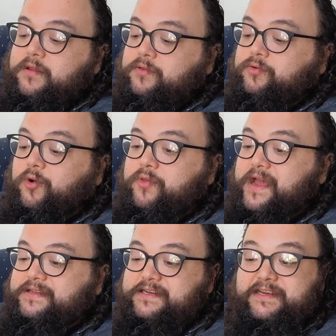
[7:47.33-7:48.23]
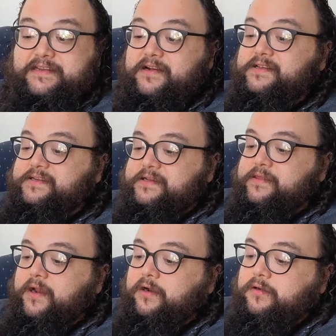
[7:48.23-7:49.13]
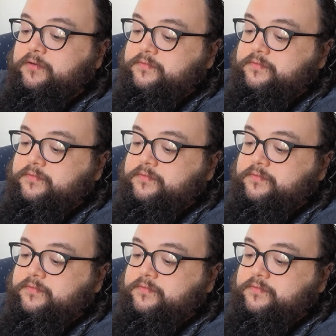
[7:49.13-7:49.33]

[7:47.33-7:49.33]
and throw that tea dust in there,